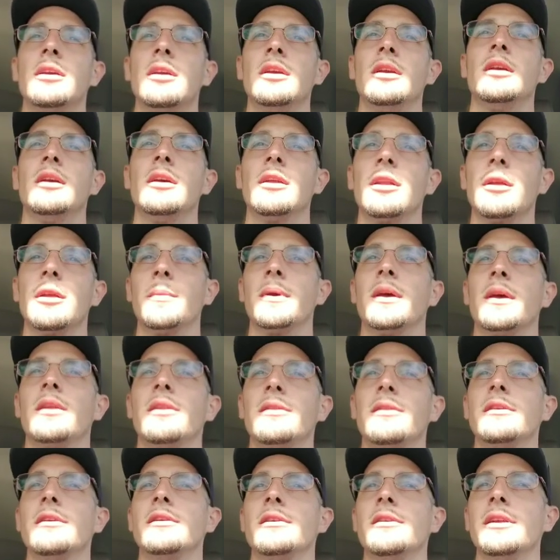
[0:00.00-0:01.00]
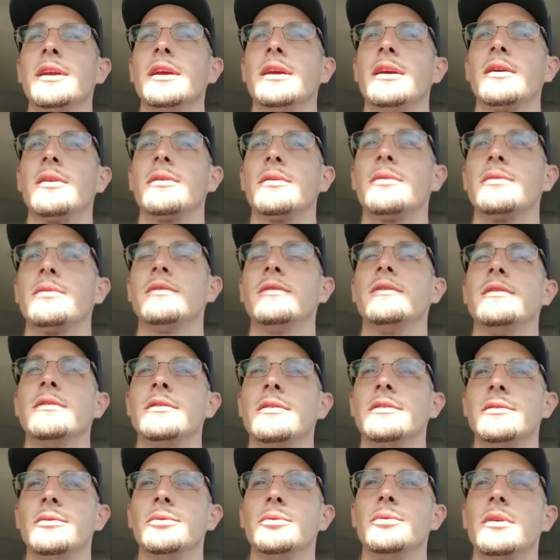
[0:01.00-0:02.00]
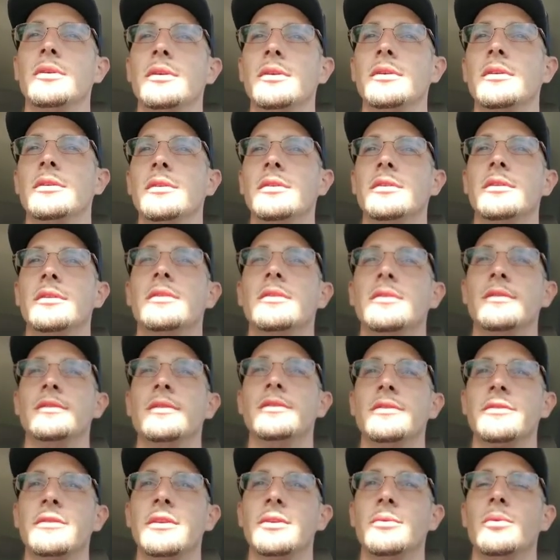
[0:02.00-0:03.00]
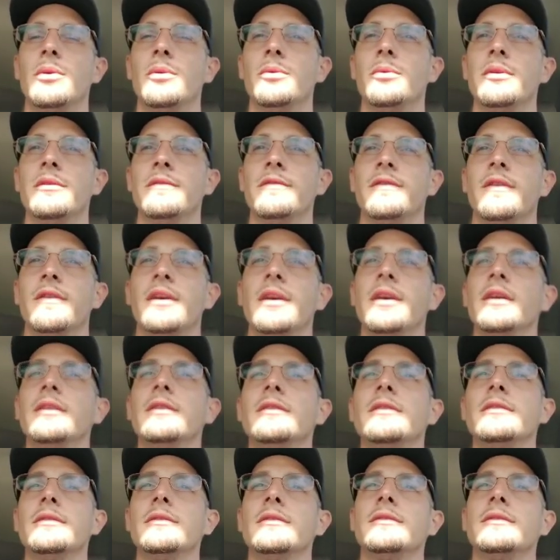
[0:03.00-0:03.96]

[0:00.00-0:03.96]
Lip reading: and I'm headed there now to see what we find.